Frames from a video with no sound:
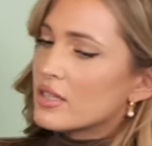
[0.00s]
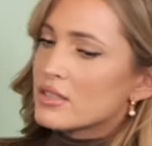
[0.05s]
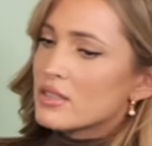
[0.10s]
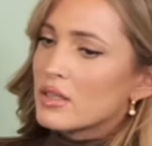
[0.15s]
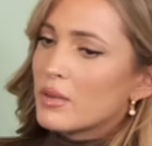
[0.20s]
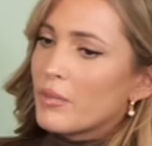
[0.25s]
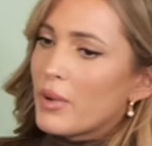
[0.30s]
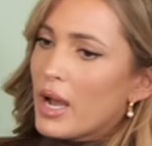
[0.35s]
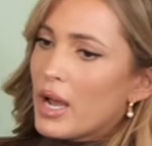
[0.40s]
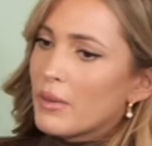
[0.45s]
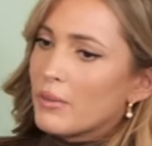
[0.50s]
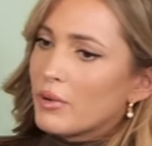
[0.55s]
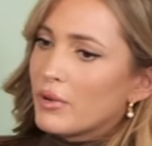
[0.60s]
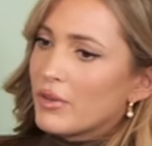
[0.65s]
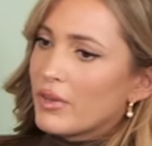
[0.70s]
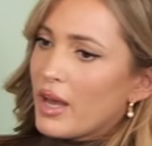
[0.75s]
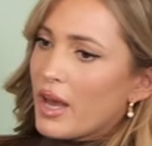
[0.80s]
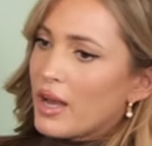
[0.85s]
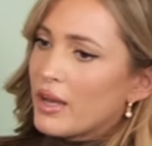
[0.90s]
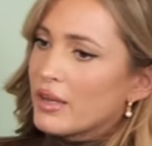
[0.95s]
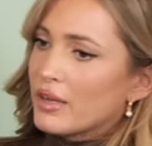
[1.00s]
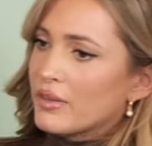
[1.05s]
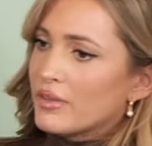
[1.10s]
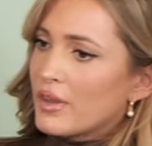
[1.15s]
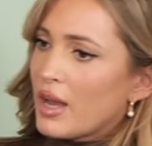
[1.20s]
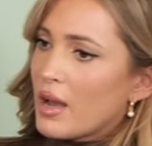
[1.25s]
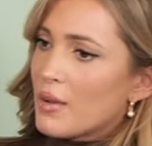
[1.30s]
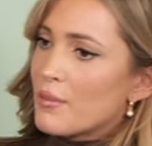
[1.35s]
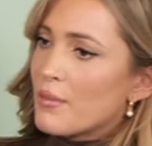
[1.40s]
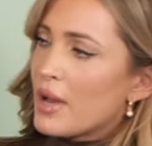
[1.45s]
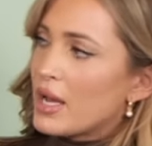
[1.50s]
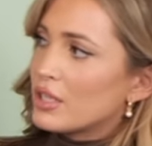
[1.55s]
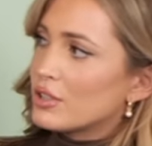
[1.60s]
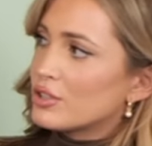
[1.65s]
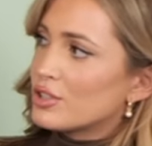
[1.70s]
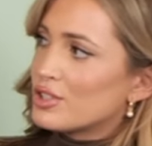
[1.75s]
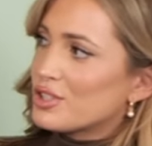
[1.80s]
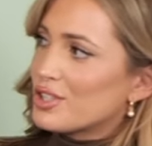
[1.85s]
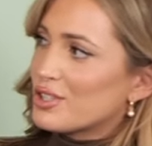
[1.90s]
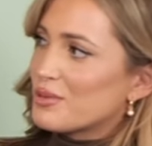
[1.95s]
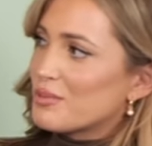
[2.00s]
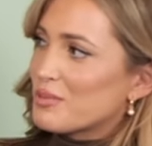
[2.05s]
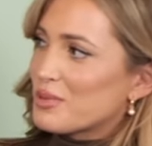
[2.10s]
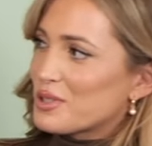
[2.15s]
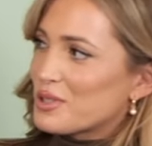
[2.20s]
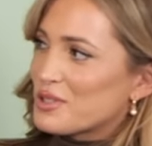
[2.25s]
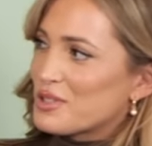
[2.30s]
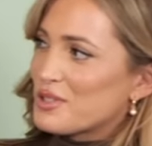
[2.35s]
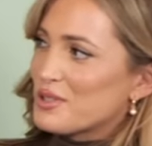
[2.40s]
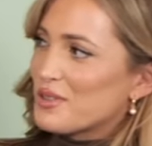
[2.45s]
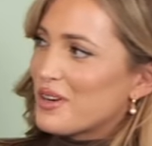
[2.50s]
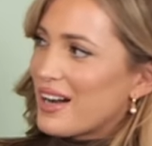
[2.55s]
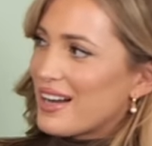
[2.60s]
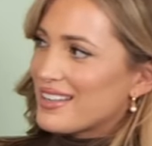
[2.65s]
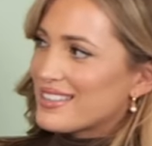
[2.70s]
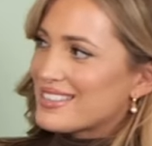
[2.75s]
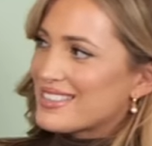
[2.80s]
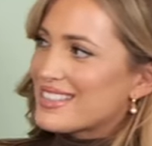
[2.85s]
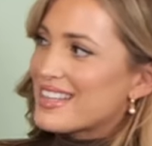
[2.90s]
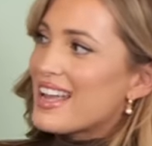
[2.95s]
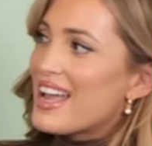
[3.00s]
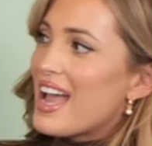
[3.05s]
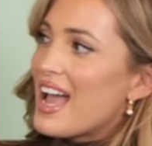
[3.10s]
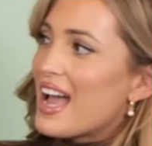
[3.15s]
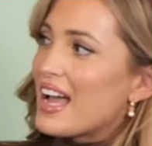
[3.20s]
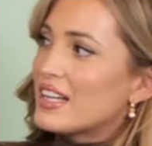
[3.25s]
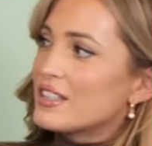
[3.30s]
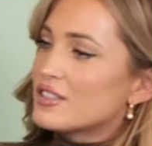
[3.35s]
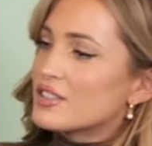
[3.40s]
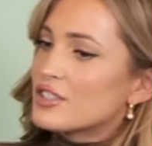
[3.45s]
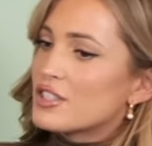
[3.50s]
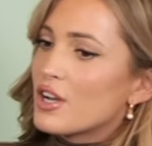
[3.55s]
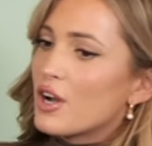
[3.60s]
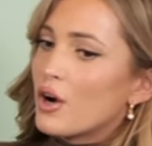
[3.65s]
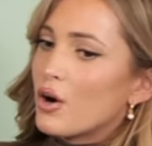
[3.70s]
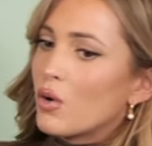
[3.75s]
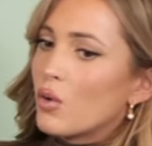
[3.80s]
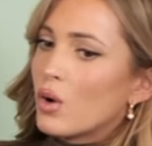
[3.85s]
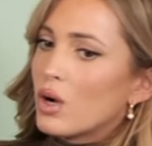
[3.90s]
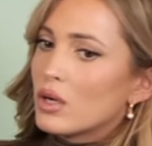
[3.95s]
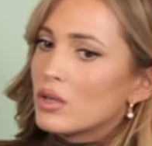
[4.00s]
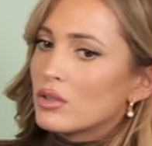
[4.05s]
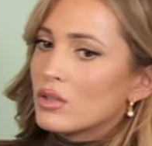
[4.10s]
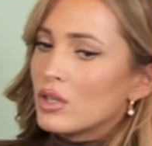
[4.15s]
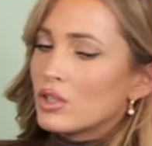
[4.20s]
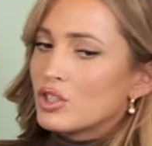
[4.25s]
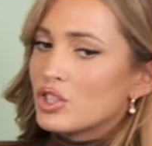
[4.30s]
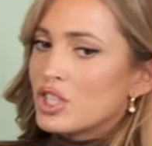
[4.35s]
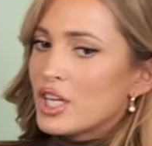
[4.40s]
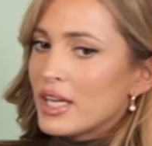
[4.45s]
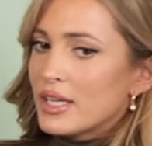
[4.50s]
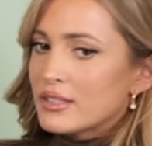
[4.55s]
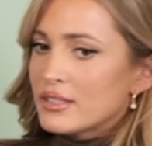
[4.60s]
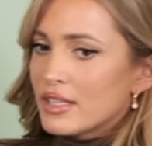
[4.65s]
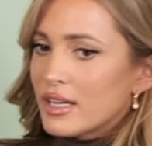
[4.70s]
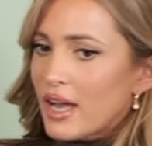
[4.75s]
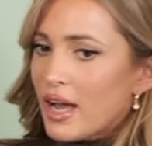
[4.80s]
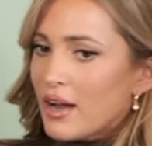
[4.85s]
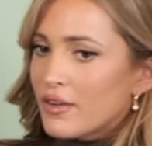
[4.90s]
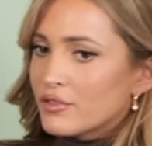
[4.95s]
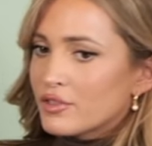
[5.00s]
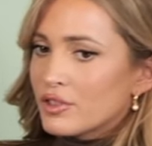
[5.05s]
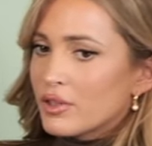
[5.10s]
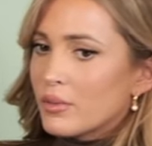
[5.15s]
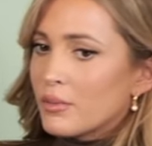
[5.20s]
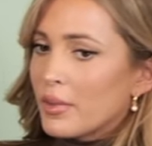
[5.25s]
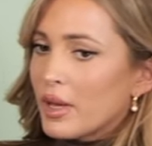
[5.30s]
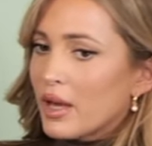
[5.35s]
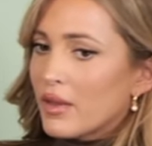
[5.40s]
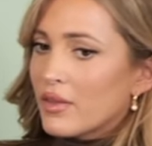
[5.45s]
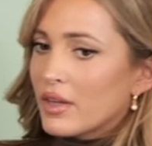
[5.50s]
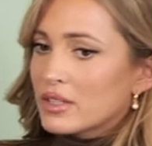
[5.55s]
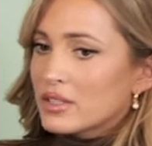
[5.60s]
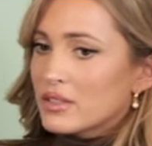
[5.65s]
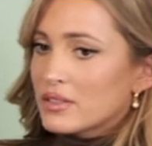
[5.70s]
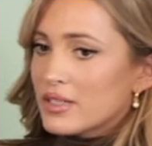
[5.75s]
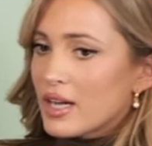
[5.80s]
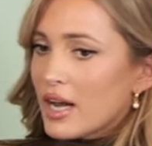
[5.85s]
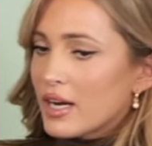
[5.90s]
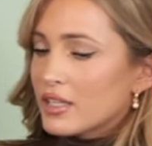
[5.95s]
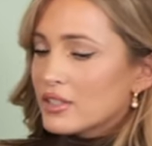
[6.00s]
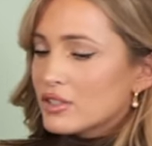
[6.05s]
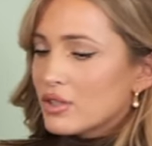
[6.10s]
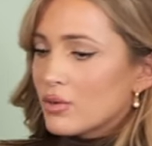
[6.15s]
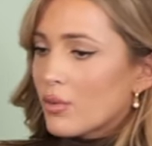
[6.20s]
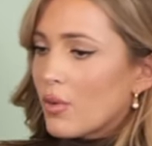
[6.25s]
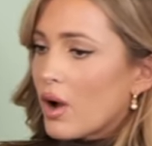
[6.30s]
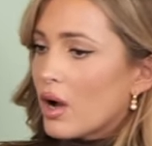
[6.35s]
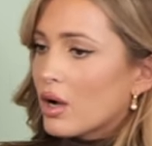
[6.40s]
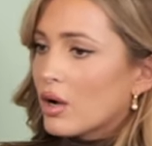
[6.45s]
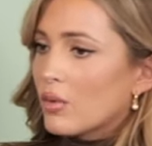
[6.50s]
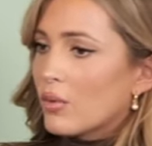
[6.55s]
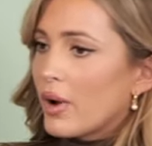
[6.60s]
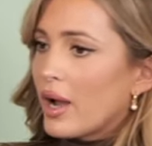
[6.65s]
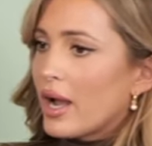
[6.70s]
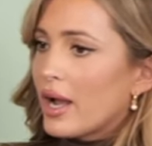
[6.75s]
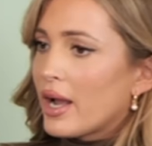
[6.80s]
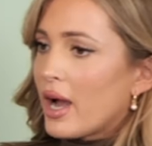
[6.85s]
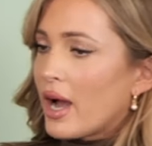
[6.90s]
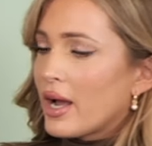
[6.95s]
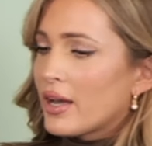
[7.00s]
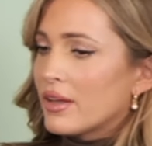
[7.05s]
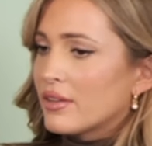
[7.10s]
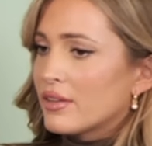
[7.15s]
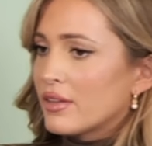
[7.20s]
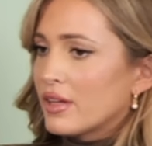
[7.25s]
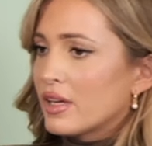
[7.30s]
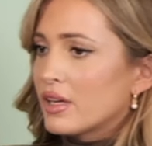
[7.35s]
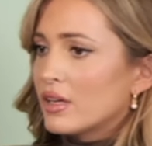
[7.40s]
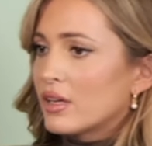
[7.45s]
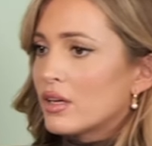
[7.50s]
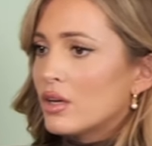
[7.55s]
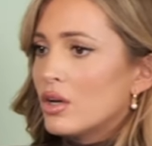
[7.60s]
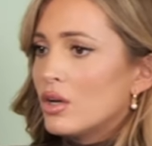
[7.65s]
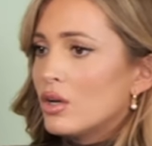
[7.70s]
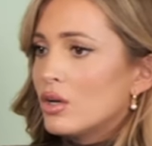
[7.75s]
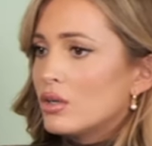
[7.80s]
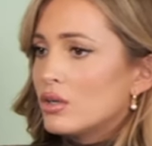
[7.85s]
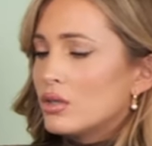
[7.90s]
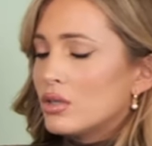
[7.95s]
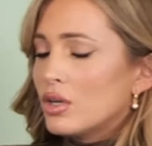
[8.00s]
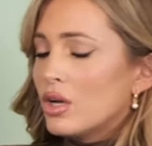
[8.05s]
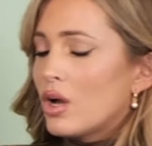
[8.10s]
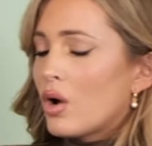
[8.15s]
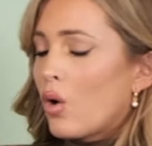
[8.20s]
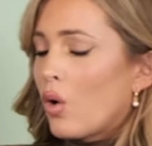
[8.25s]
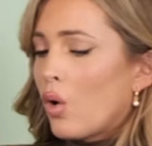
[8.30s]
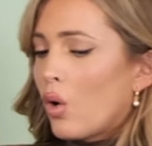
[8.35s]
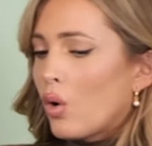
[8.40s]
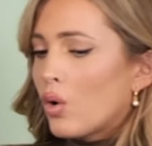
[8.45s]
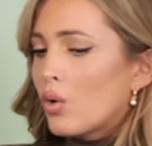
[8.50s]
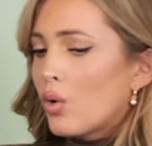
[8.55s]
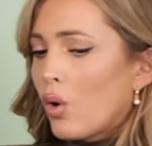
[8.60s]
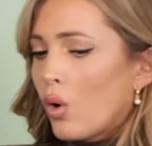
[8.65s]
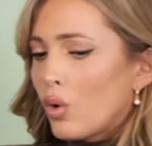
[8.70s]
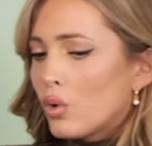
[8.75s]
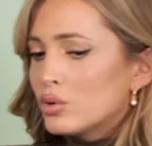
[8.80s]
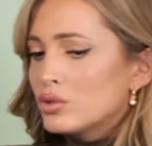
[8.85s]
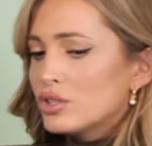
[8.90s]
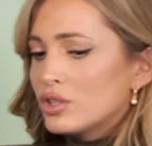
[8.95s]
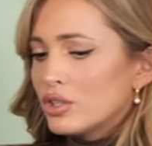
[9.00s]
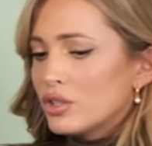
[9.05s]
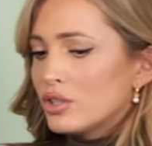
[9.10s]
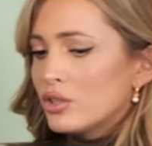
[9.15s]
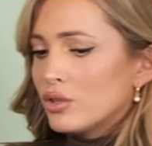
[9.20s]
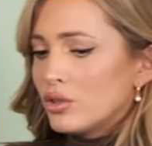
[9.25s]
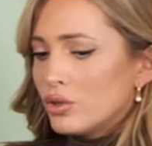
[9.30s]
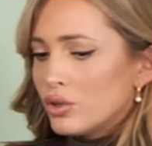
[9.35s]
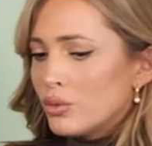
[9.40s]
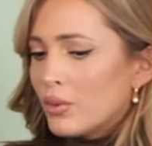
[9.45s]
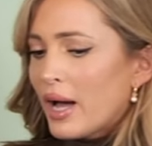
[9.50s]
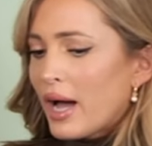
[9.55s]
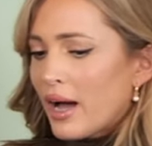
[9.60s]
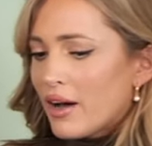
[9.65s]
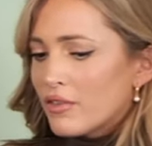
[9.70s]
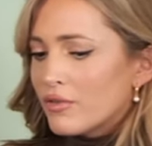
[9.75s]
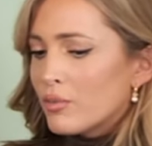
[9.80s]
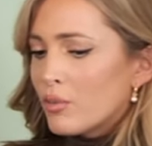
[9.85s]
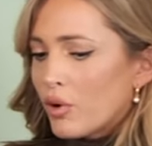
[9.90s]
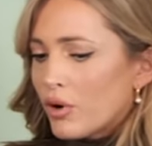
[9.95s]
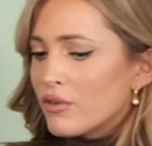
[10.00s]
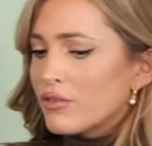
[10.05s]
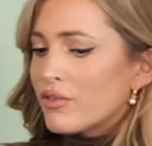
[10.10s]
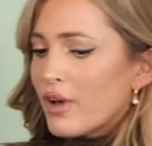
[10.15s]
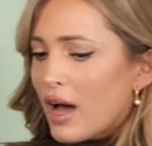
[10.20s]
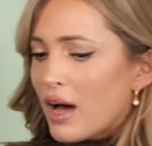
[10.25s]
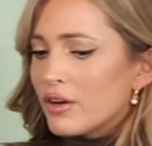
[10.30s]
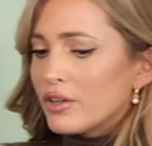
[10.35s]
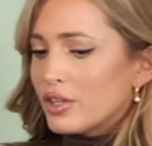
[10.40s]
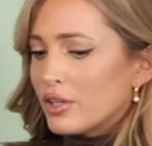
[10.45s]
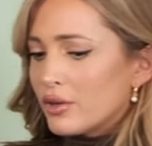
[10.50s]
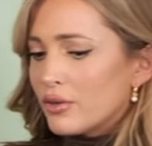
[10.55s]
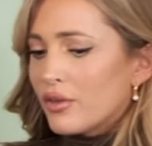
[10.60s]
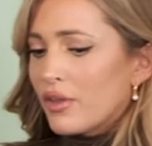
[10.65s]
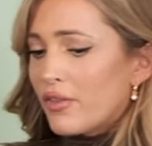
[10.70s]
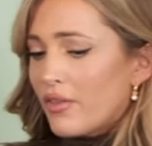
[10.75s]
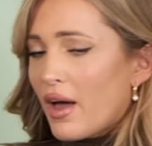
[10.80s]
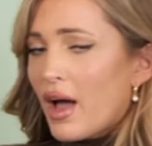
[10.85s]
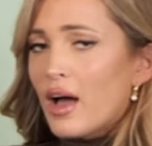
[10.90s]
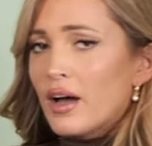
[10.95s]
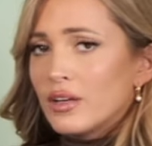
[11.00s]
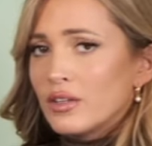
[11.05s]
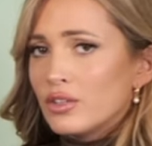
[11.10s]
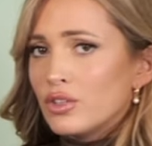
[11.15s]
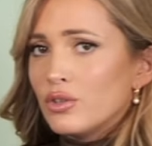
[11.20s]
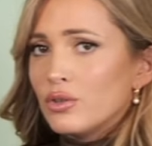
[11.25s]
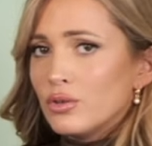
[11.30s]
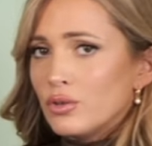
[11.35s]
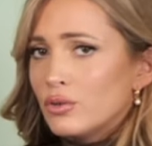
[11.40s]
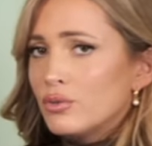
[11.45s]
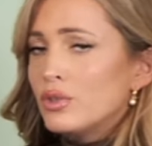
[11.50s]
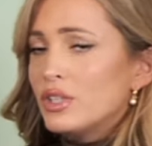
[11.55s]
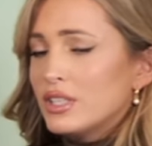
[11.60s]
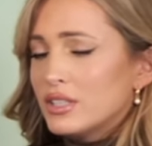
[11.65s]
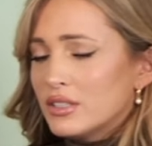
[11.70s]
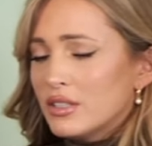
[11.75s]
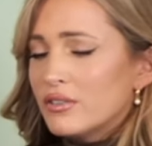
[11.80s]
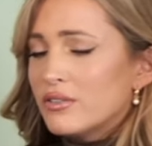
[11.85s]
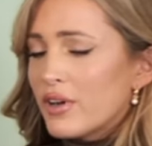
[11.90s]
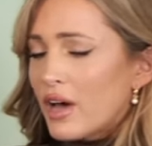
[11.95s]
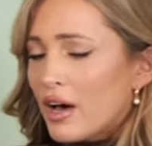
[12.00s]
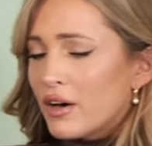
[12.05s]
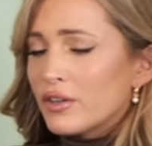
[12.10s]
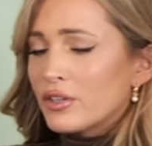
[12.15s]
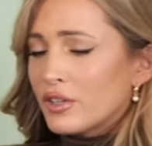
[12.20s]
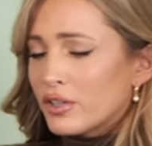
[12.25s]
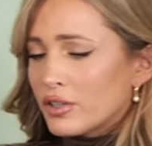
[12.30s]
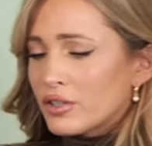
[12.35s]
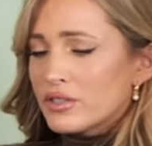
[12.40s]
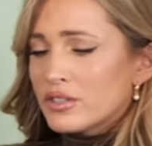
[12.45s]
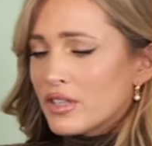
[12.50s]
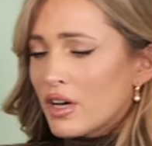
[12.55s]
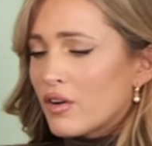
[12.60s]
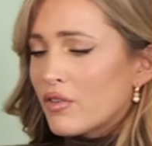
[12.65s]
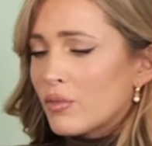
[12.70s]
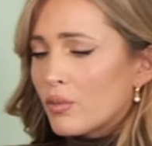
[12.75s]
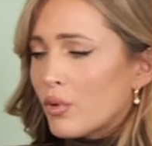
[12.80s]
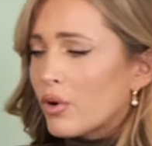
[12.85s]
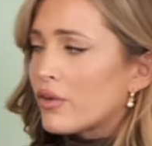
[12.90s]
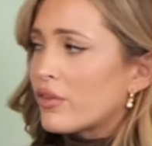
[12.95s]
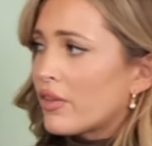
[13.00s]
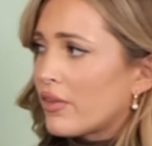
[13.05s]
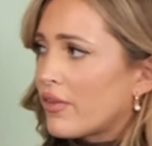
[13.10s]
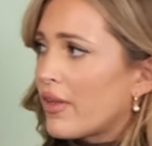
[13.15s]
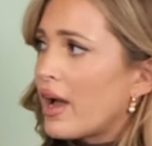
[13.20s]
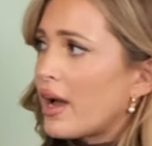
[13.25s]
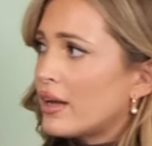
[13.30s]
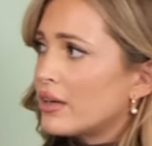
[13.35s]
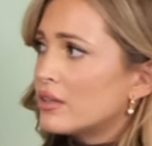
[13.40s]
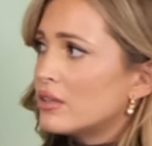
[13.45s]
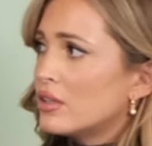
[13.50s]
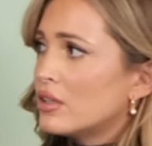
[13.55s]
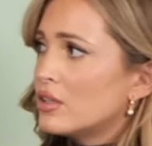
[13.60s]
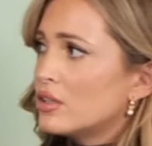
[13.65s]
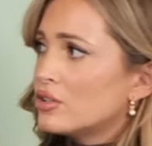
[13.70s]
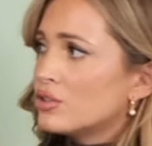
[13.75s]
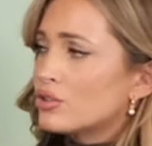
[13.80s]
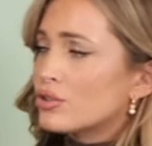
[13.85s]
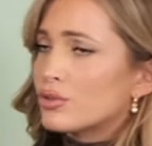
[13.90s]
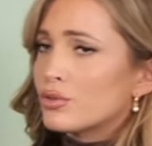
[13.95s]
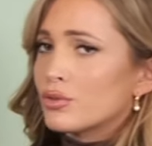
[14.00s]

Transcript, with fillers: says in the Bible that that men should pursue us. And so chasing after a man that decided to walk away, I think hold, hold you have more value than that you you need to value yourself more than that absolutely